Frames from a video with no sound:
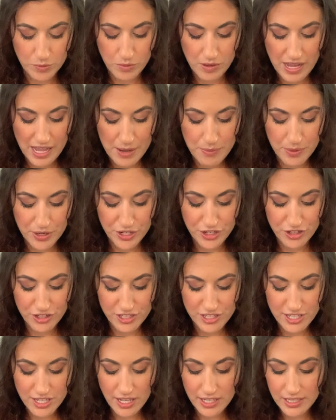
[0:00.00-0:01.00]
Okay, when you're
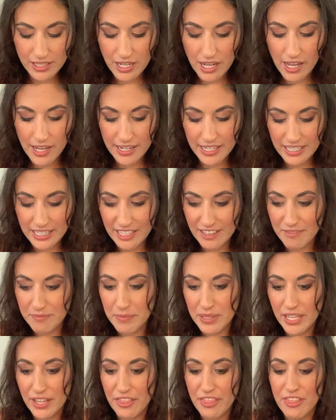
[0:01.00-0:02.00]
done cutting, give
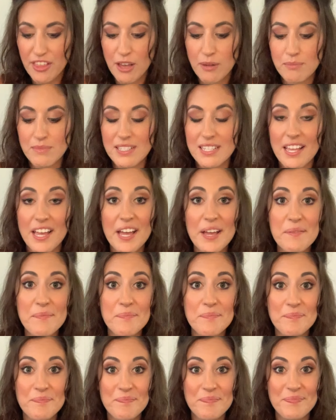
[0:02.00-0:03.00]
me a thumbs
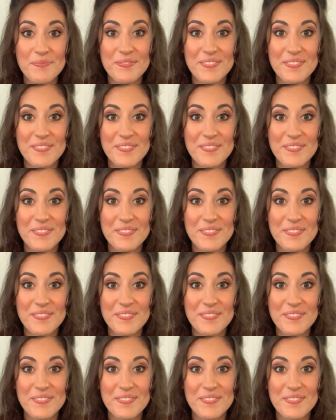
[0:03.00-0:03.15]
up.